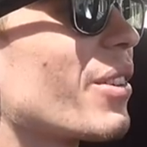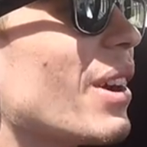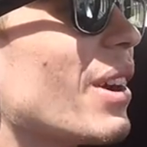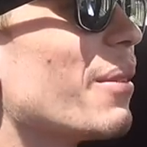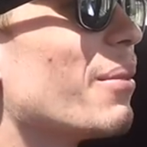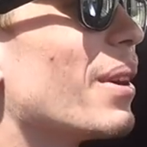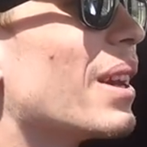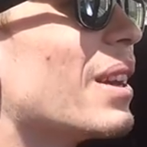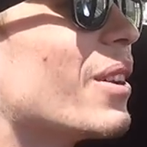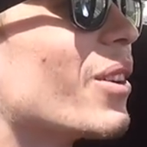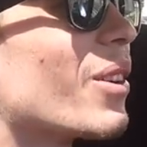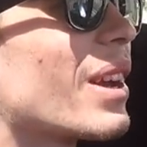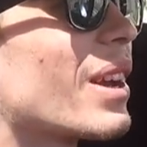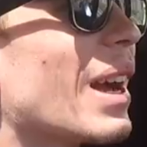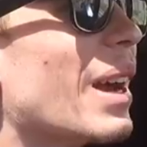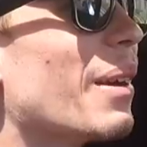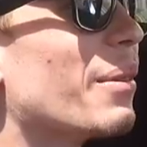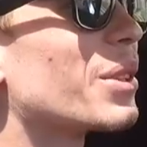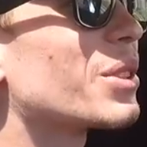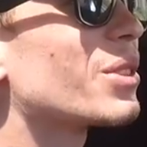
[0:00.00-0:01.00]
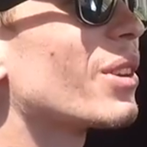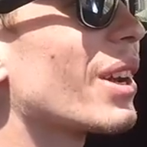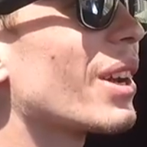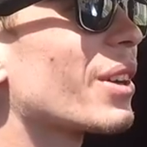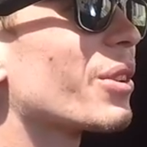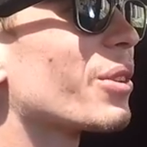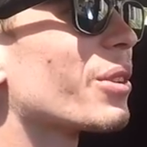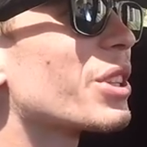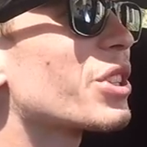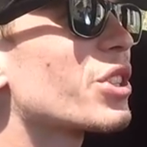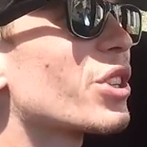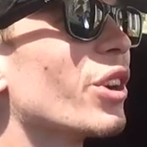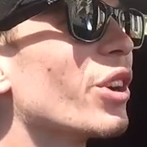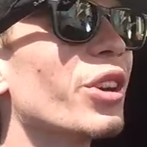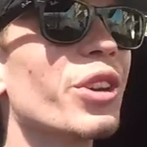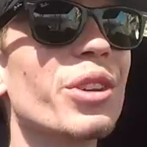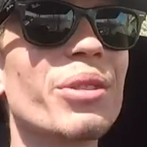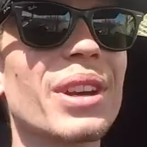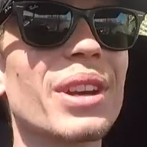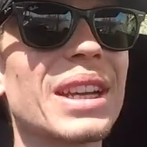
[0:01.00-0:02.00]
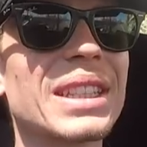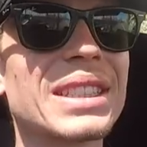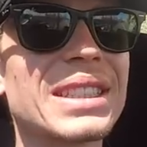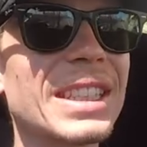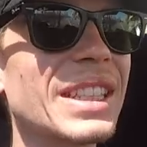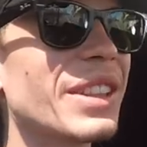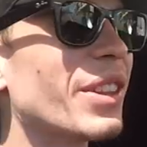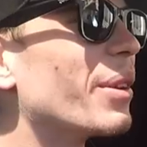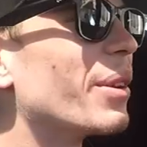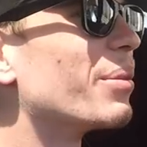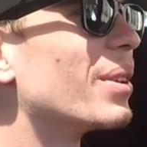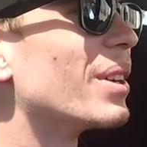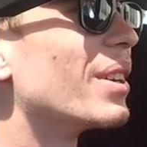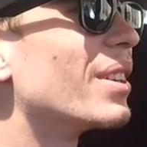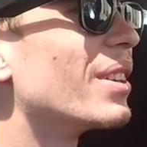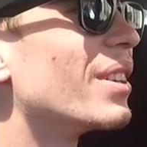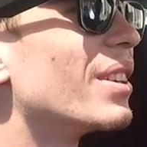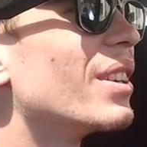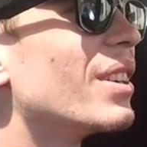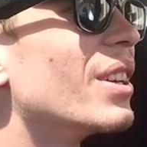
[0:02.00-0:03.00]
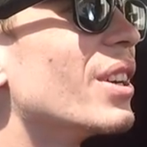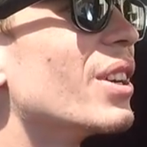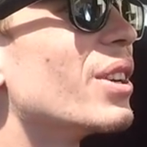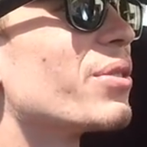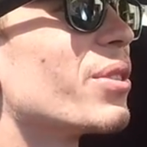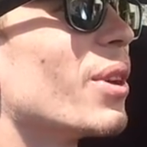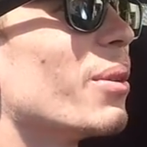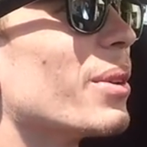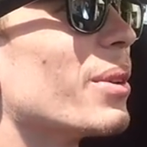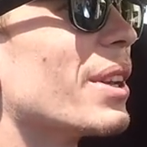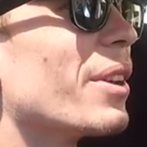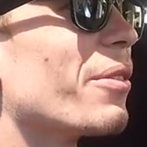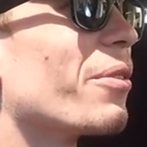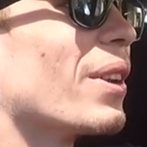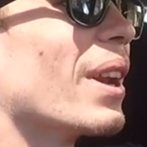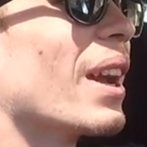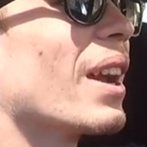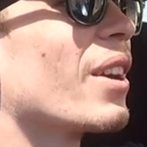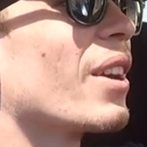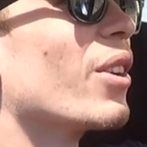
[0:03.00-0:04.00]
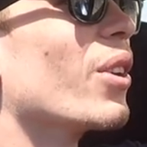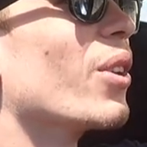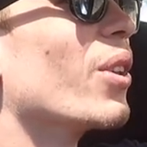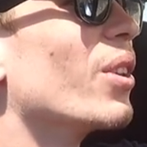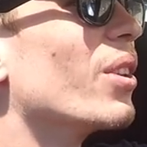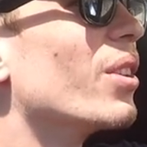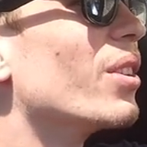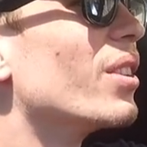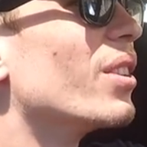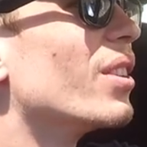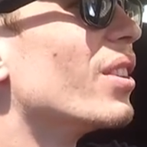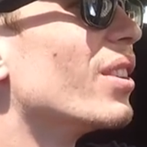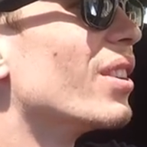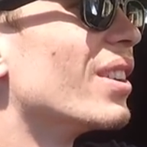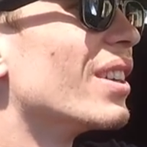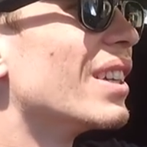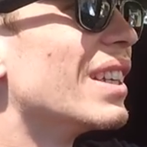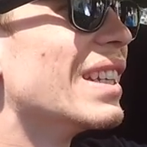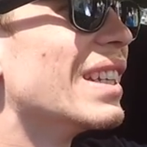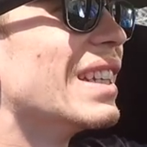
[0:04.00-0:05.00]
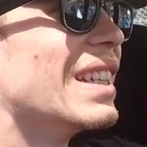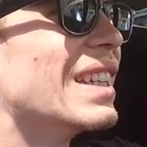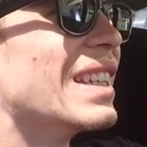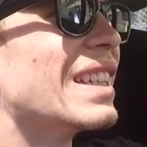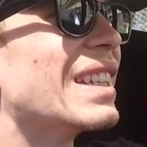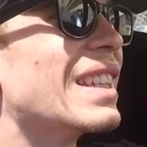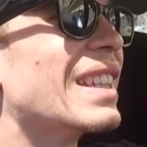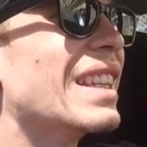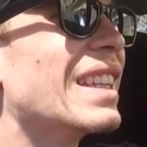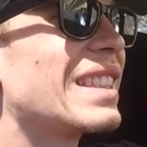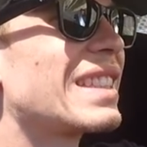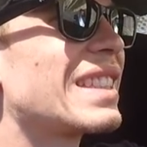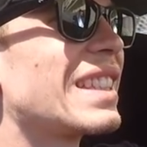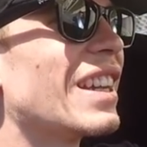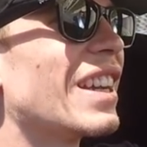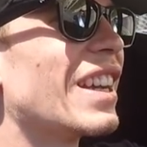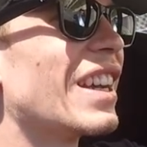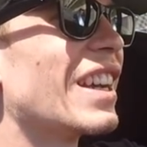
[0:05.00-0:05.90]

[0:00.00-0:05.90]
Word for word: gonna grab my little camera so I can always show you when I see them from a different angle. This